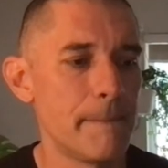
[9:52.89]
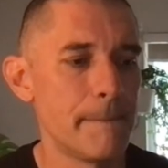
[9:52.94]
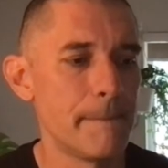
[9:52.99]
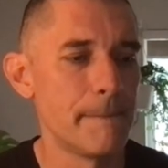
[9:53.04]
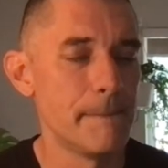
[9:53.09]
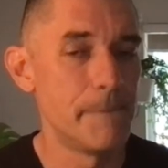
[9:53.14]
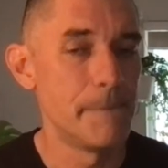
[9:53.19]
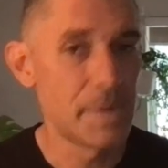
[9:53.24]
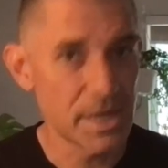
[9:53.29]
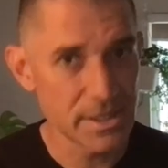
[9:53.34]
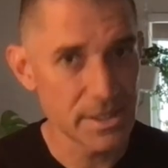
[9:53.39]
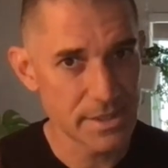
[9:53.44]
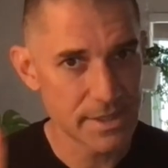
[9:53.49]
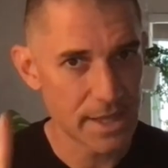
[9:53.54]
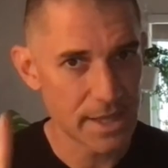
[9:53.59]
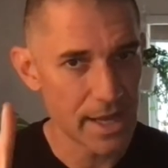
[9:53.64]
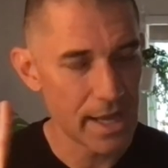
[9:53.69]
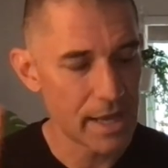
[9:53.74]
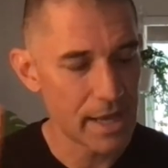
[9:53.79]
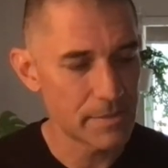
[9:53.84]
But
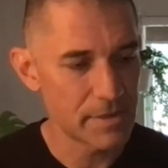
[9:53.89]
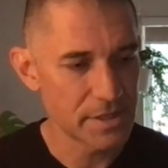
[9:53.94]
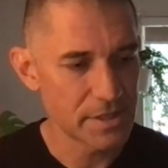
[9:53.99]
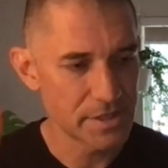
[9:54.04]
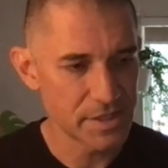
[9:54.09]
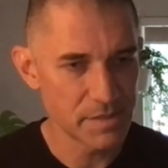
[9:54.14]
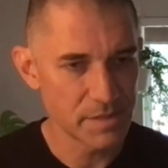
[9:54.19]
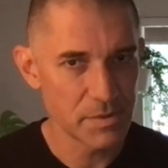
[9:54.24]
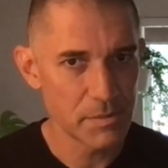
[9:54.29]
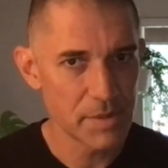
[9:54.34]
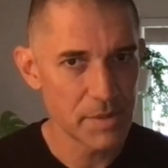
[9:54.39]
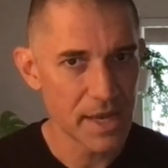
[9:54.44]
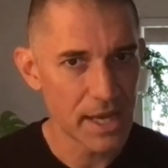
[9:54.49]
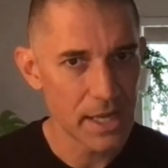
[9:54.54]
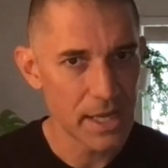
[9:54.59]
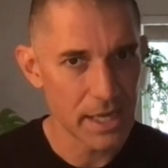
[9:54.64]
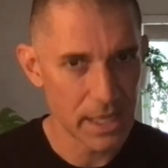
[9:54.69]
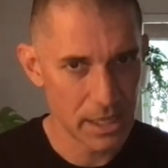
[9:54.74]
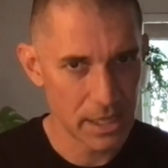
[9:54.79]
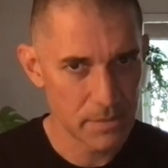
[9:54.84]
I had my sleeping
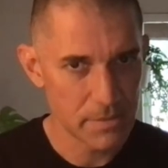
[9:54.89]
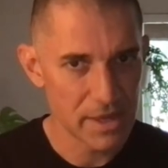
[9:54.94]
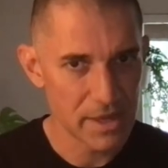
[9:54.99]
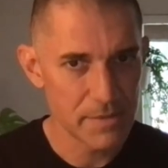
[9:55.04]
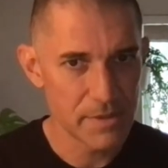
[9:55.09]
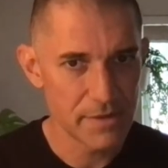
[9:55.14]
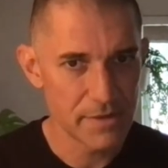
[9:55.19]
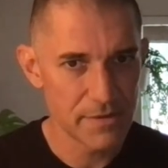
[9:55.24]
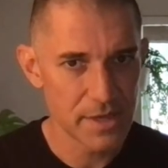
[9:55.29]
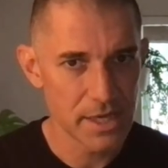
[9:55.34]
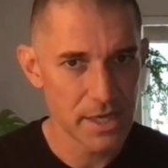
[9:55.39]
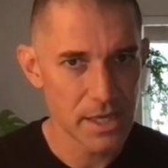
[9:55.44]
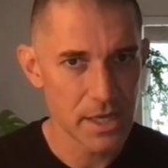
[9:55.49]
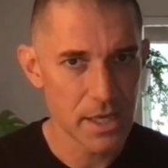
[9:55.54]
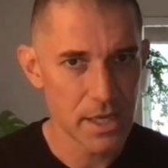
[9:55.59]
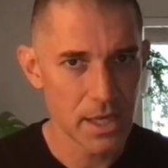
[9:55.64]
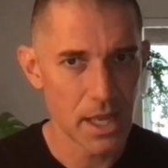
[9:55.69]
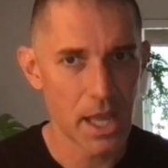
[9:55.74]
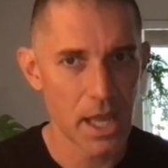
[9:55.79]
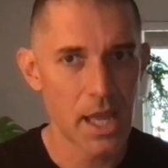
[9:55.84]
pad in my bivy,
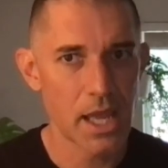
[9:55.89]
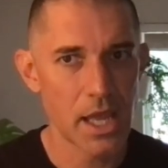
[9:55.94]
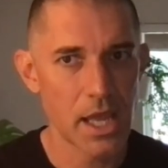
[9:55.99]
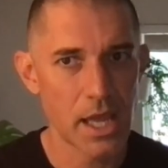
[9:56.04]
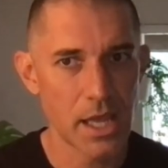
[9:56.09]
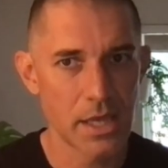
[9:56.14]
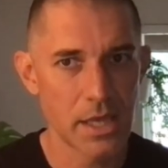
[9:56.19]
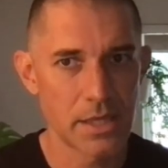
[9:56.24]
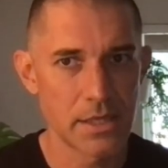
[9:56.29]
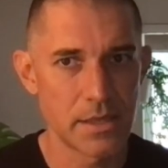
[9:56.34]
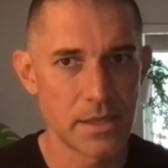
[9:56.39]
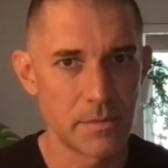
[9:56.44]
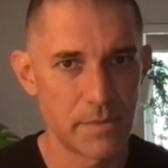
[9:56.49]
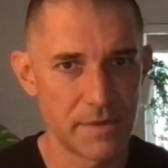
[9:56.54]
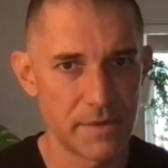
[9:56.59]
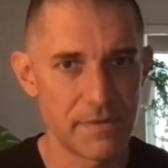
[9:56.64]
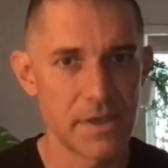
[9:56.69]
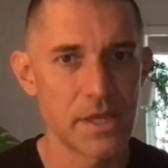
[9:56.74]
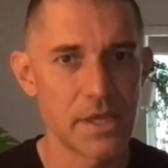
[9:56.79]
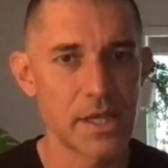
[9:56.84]
and the
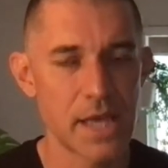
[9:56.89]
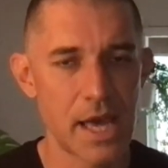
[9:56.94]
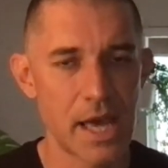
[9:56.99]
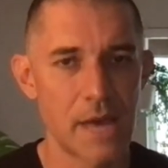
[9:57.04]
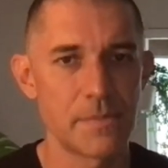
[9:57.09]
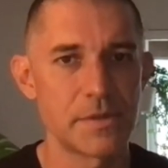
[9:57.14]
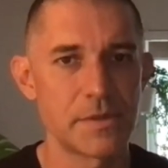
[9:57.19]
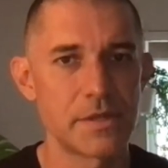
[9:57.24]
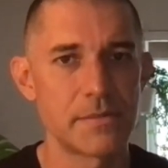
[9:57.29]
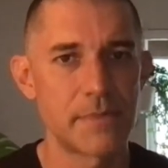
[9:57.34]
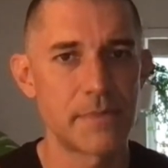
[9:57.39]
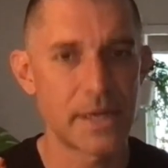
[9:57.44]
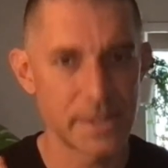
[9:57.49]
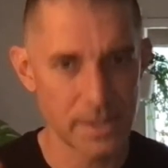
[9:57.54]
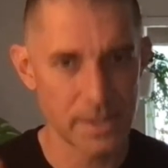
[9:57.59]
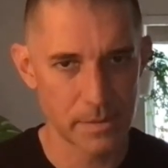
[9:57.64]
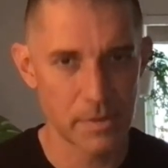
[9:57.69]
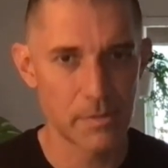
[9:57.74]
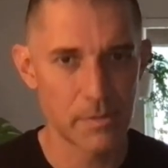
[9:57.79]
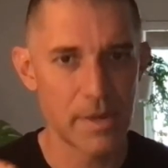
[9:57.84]
bivy kept my
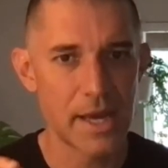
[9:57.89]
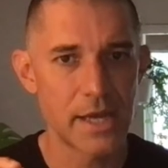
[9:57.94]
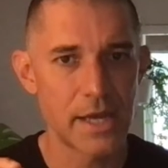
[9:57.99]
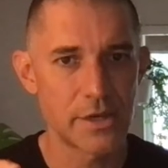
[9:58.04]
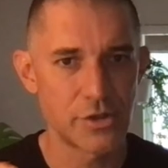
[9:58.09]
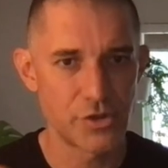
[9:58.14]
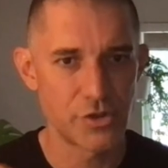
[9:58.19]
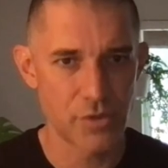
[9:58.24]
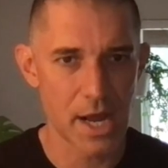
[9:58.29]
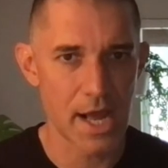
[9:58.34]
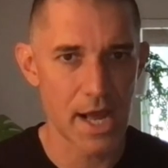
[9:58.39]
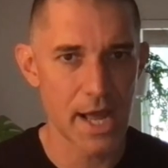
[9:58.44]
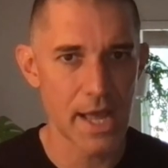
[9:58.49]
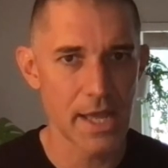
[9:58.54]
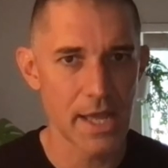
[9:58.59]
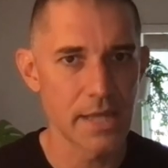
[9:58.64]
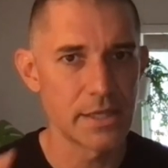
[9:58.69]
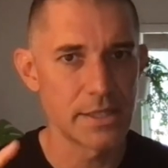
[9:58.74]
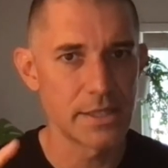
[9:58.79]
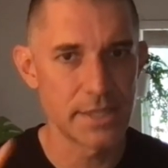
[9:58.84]
sleeping pad
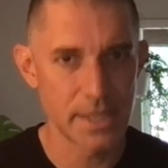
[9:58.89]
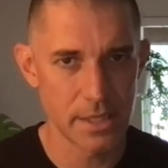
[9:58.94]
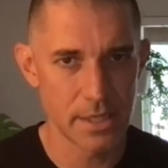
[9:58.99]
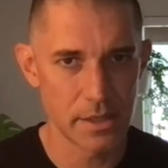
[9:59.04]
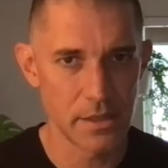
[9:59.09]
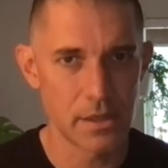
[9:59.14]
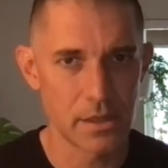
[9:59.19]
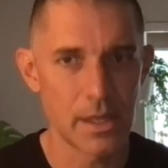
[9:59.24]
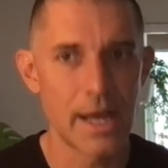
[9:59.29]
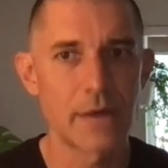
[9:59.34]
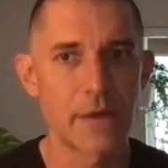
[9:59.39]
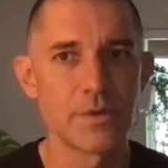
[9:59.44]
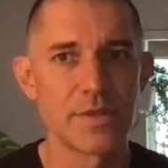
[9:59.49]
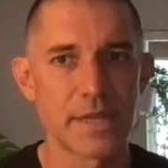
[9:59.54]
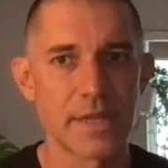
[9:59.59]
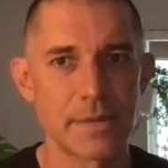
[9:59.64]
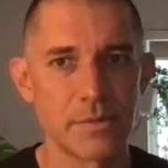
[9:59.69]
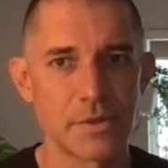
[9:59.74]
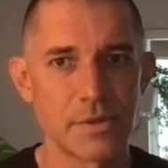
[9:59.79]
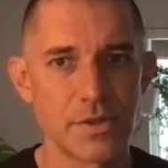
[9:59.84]
dry until I
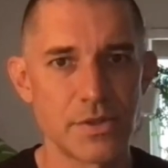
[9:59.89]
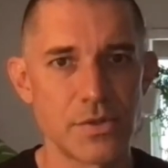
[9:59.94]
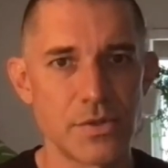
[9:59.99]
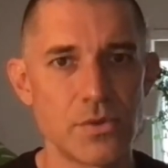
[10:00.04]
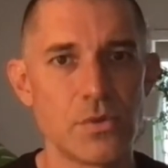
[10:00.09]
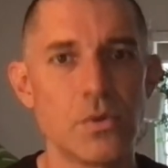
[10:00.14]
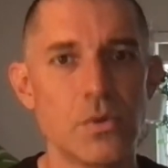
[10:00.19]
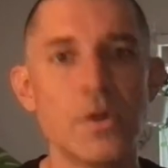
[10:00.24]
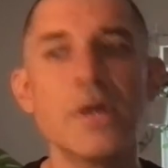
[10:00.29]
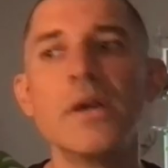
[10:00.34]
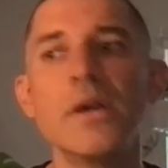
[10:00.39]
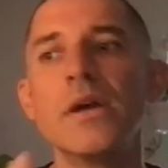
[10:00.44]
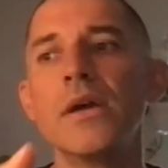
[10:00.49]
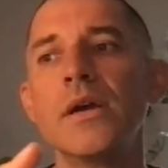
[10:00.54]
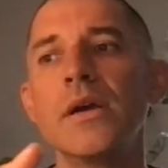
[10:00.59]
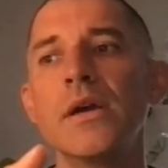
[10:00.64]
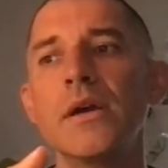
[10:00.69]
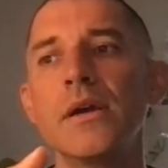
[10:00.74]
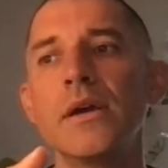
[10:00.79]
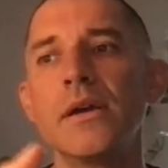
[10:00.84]
was able to
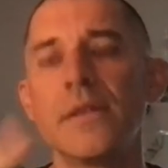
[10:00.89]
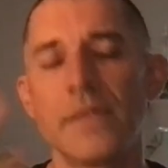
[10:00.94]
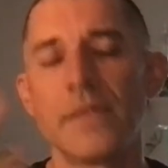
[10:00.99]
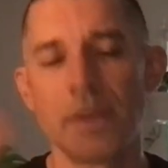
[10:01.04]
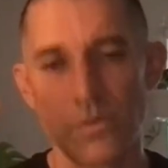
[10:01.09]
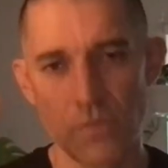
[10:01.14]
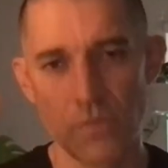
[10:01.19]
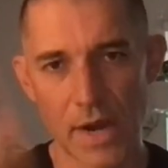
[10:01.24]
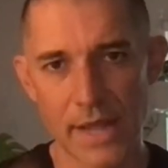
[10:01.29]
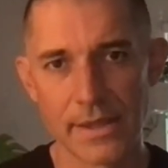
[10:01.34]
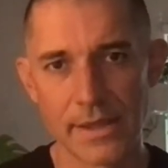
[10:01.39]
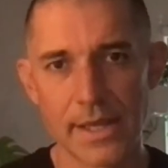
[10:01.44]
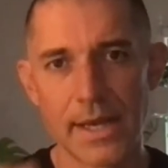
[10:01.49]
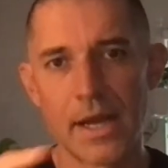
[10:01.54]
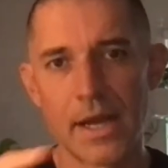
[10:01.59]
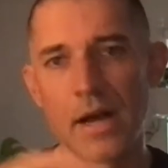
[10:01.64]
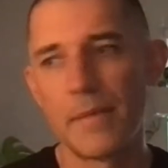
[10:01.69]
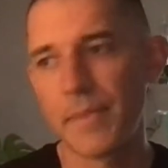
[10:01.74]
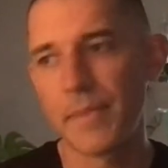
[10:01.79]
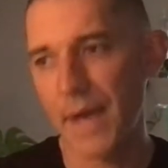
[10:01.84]
the rain
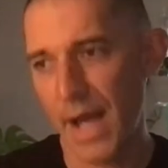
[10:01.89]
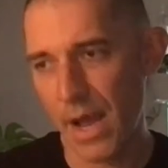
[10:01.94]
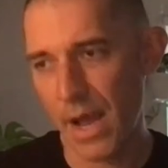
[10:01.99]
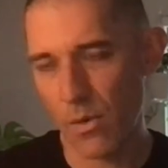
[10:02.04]
let up.